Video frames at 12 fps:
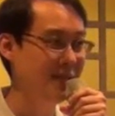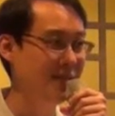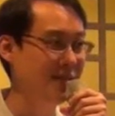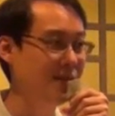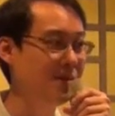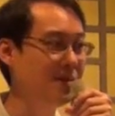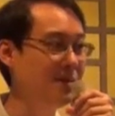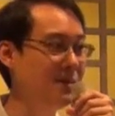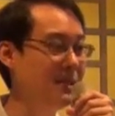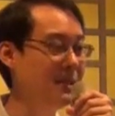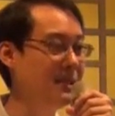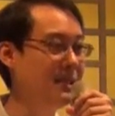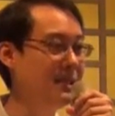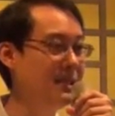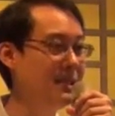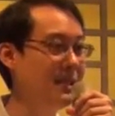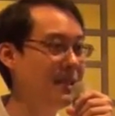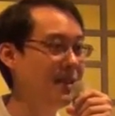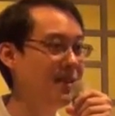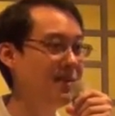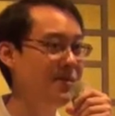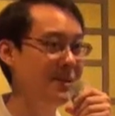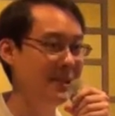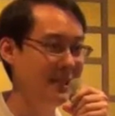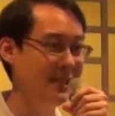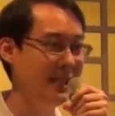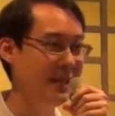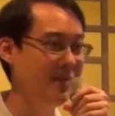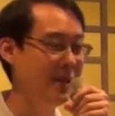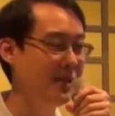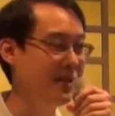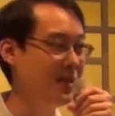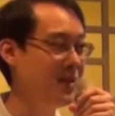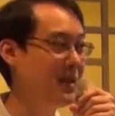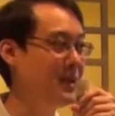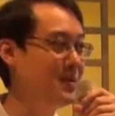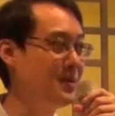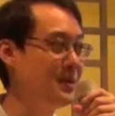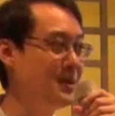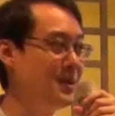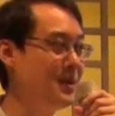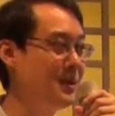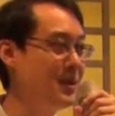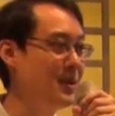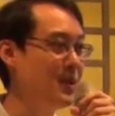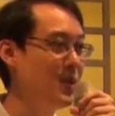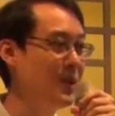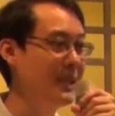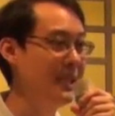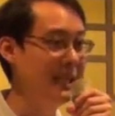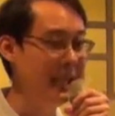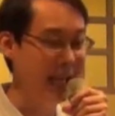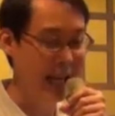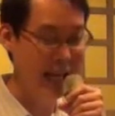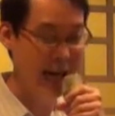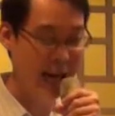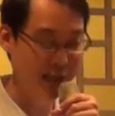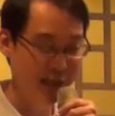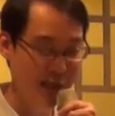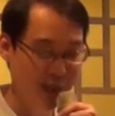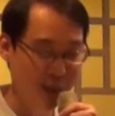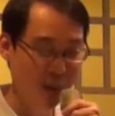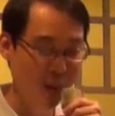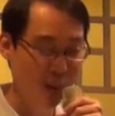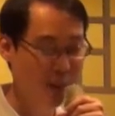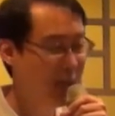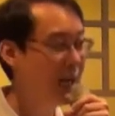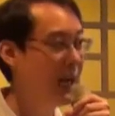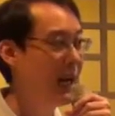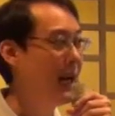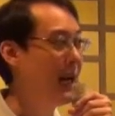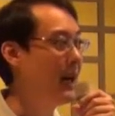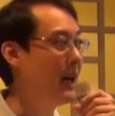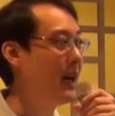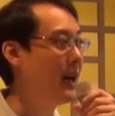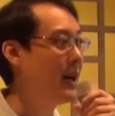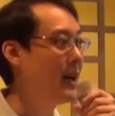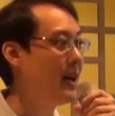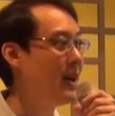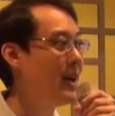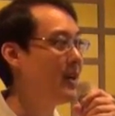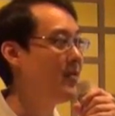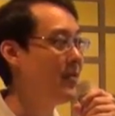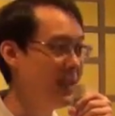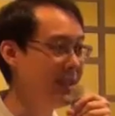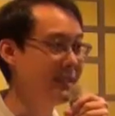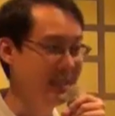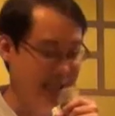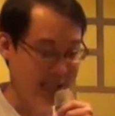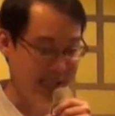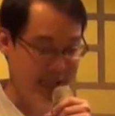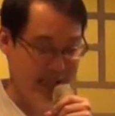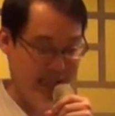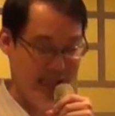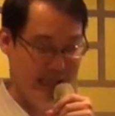So the conflict is there, but the threat was not really there until a figure here,